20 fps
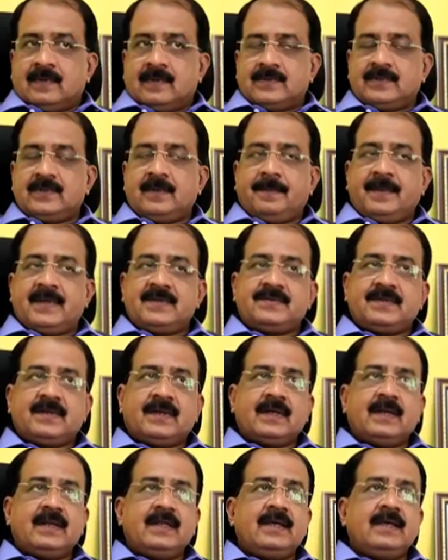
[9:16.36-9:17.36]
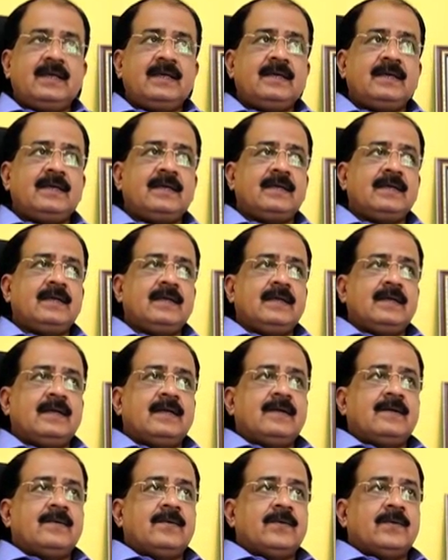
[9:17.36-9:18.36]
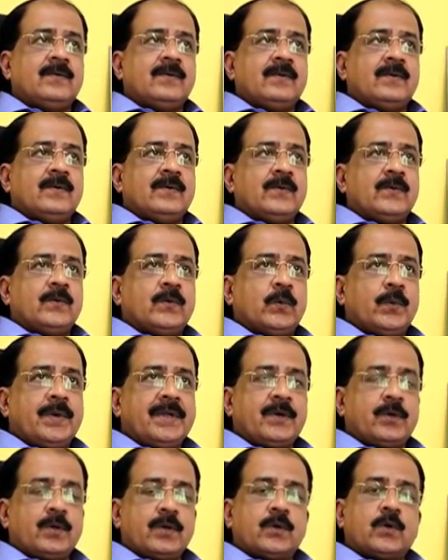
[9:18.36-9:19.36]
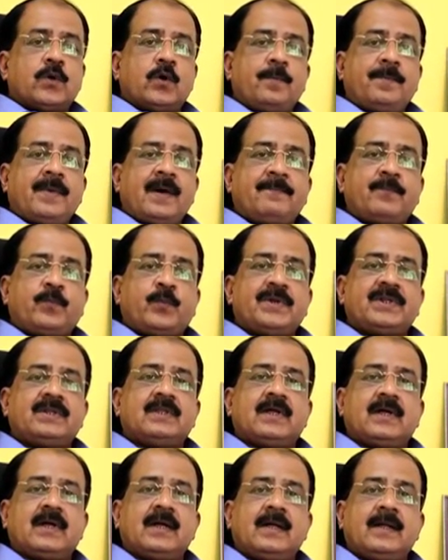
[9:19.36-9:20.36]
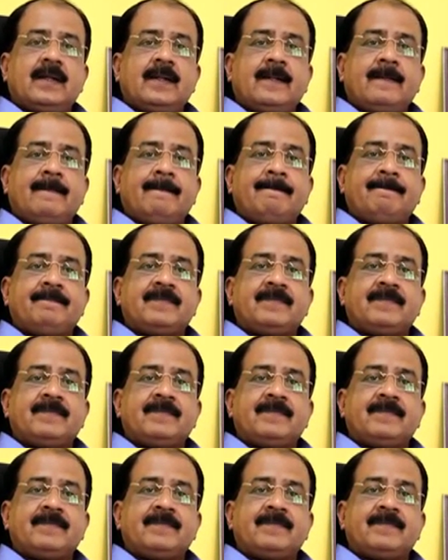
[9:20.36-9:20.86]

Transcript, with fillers: See, basically, we could cope up with the